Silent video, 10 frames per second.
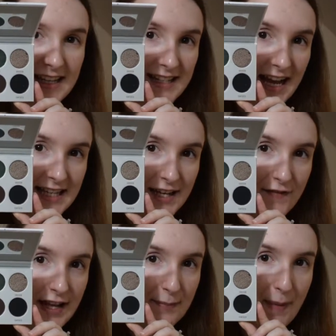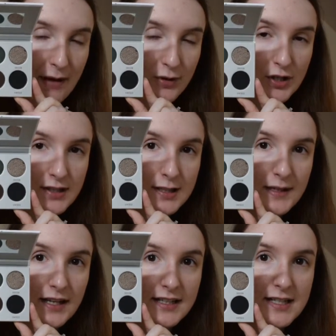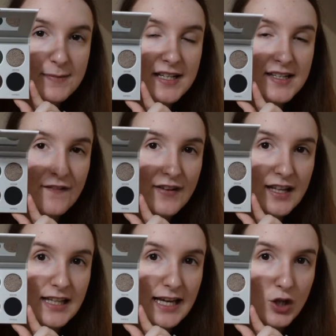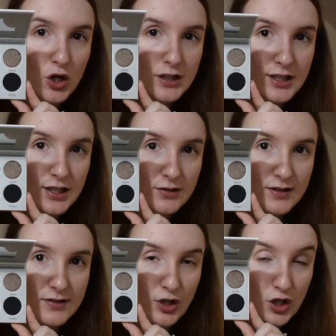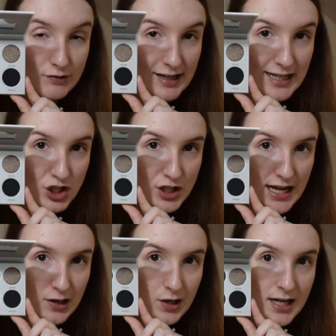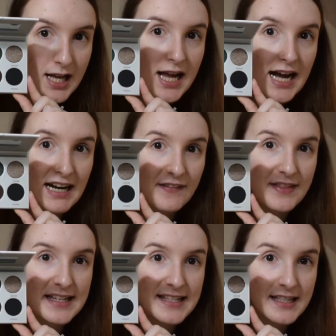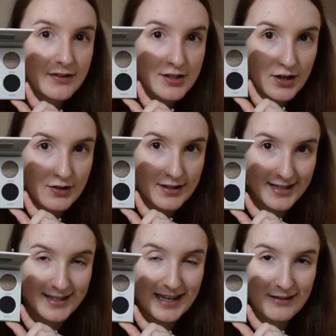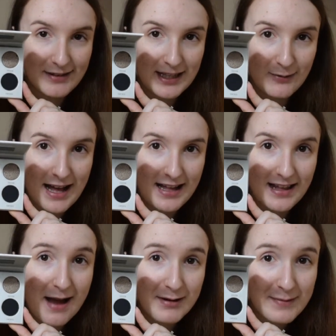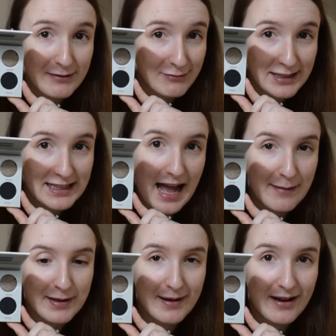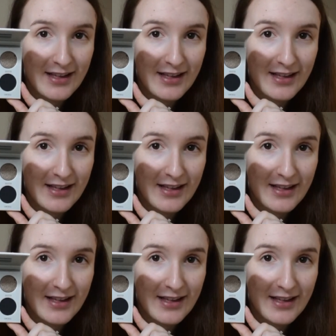excited for Power Cut, to be honest, because I feel like gold tones are all the rage now. And if this silver tone turns out really well, I'm going to be really happy about